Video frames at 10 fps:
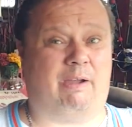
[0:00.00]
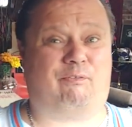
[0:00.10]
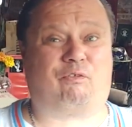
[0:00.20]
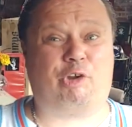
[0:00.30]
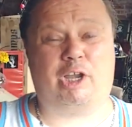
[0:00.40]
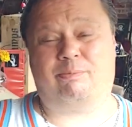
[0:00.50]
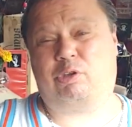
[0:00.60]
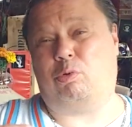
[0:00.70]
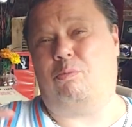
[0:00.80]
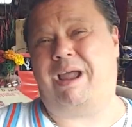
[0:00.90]
my
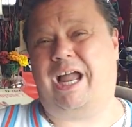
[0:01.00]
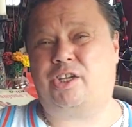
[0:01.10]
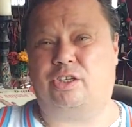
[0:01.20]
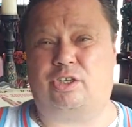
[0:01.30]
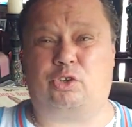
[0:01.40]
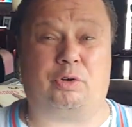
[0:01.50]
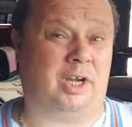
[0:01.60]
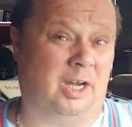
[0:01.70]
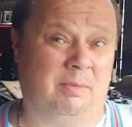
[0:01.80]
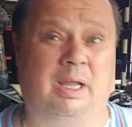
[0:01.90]
freedom to imagine, to
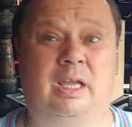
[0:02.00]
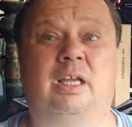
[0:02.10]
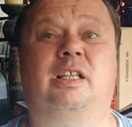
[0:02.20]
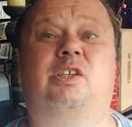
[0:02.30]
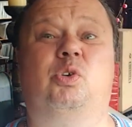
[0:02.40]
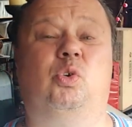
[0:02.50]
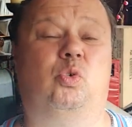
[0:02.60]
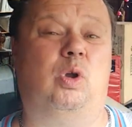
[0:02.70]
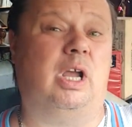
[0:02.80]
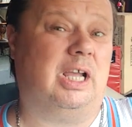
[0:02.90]
dream,
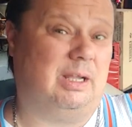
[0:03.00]
to